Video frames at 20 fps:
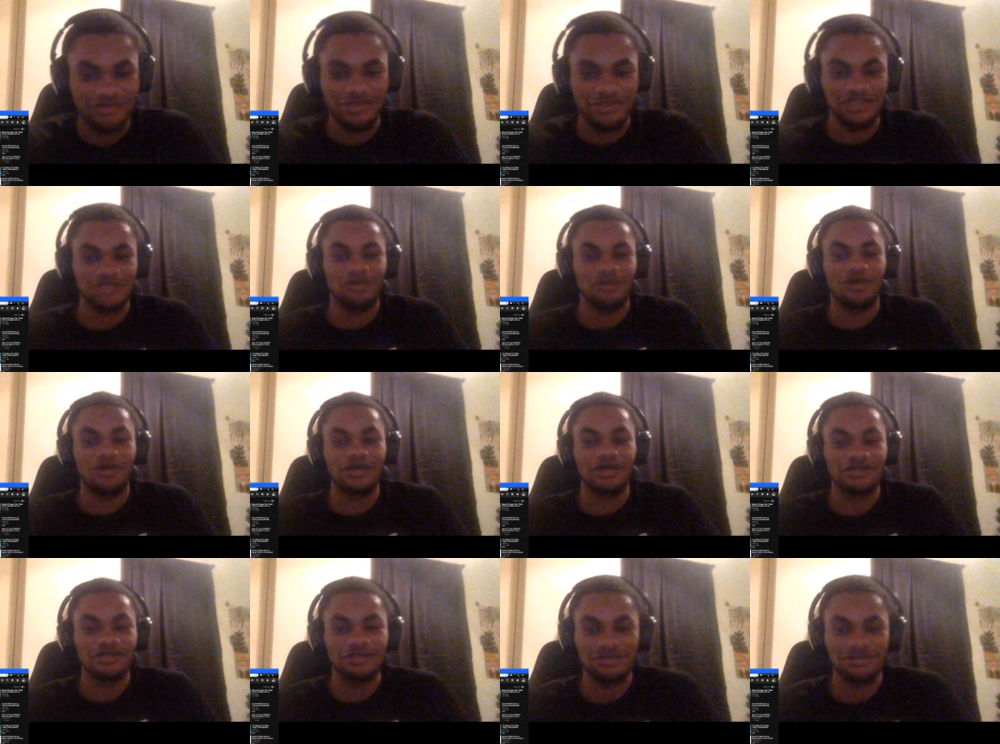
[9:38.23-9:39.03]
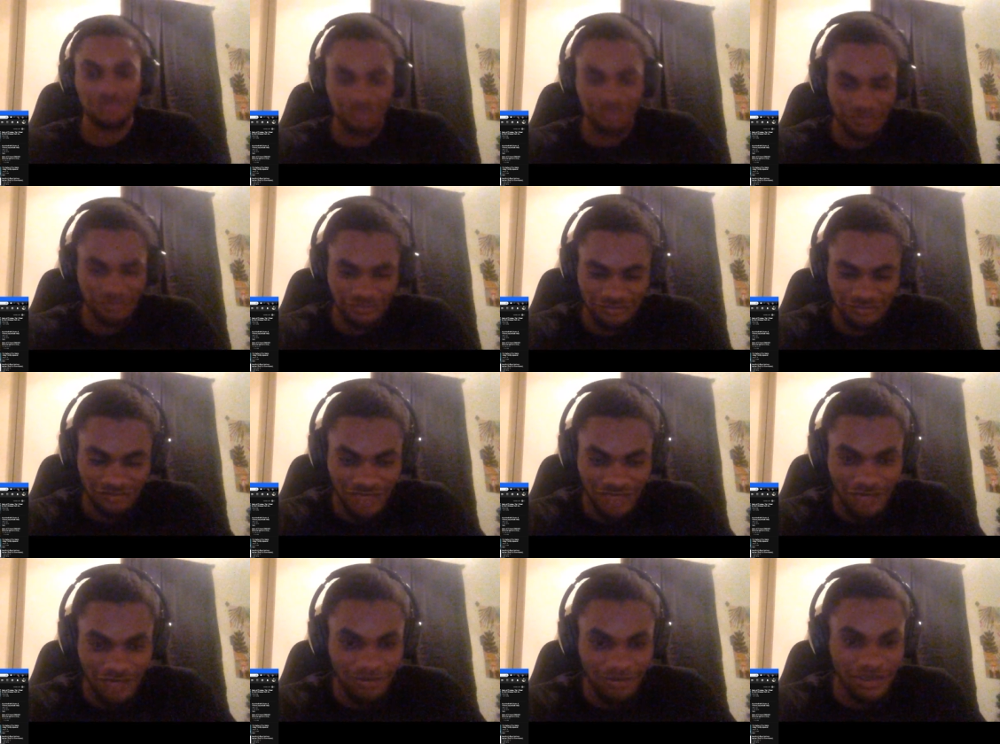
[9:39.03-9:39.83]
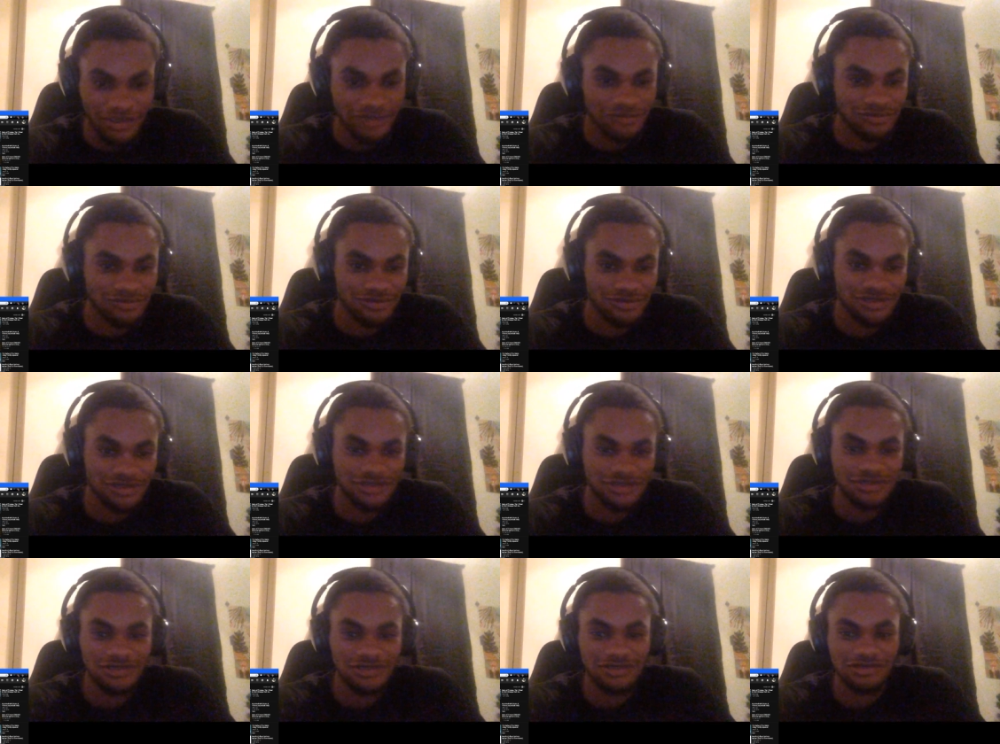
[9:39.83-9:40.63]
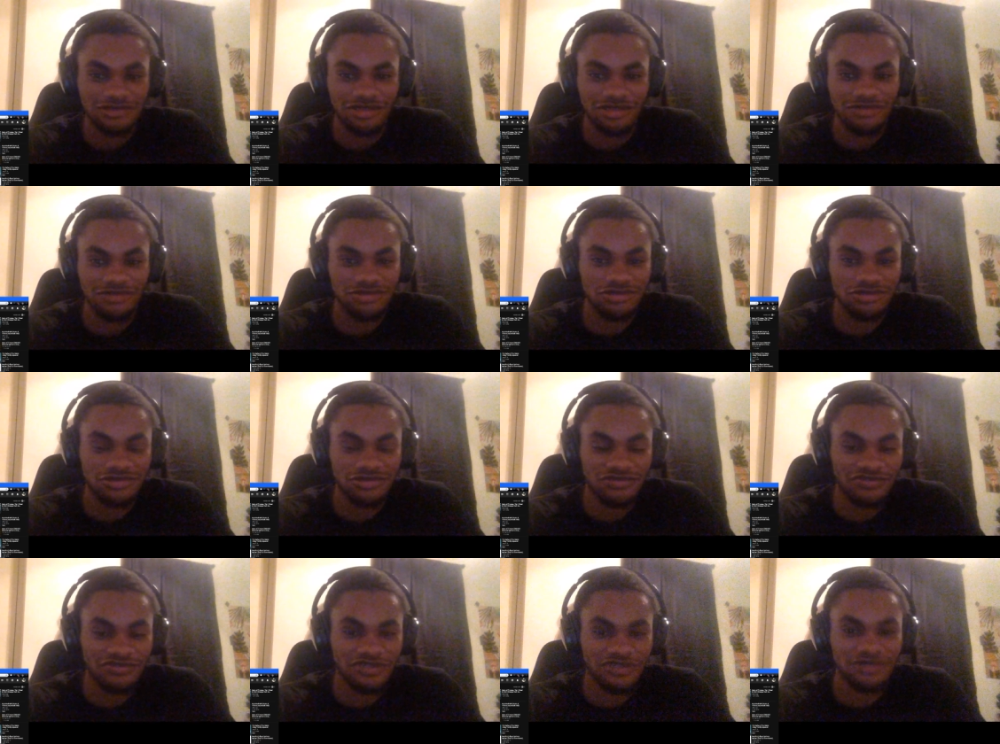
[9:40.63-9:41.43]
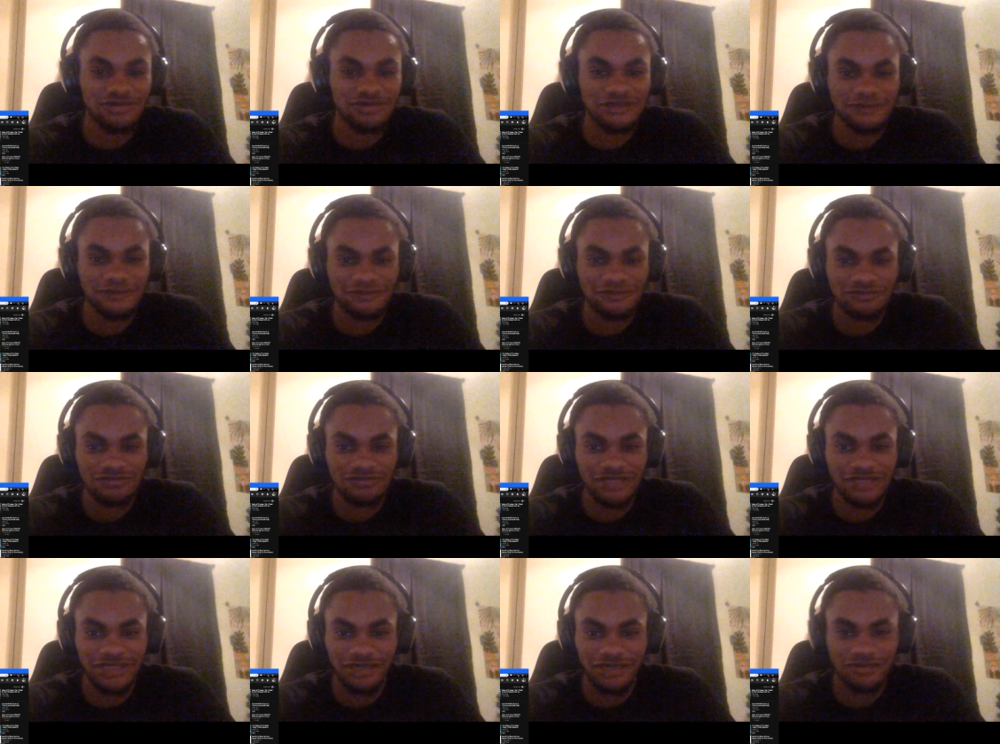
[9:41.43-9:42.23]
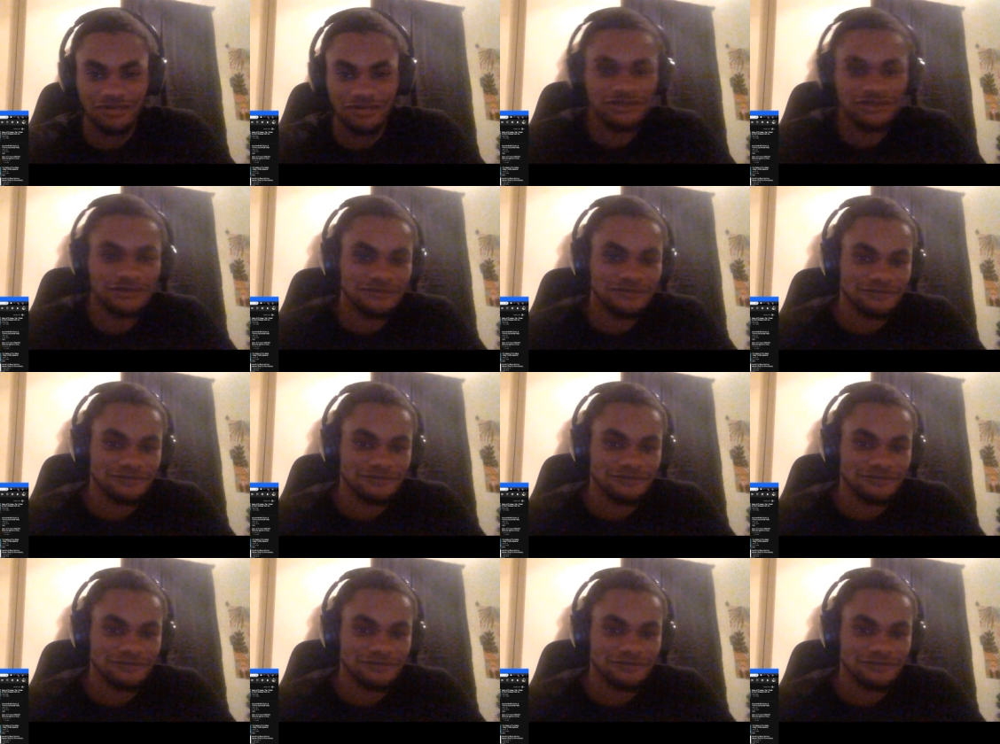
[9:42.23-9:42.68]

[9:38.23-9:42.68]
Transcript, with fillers: they squatted up they met him, told him shoot the fair one, and now we're here.